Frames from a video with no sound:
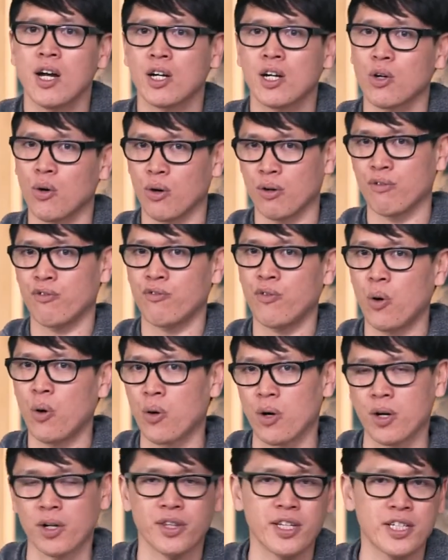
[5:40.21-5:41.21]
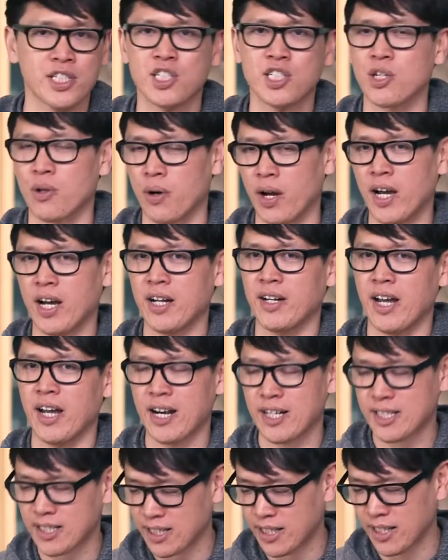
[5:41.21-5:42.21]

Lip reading: going forward this year and next,